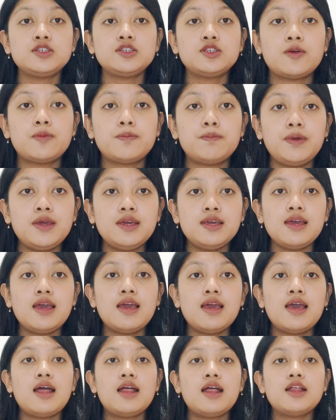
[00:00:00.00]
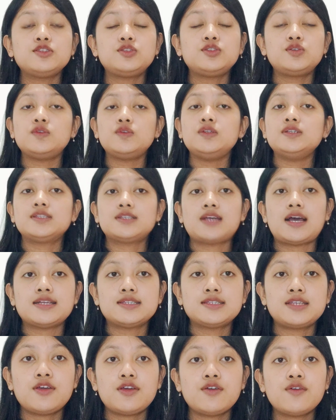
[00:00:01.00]
topic to
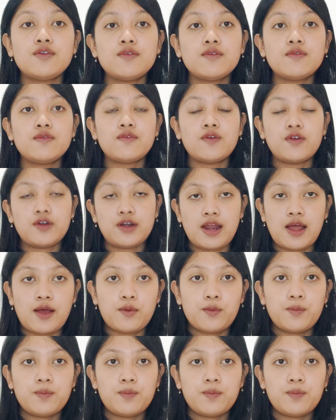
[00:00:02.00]
discussing for now.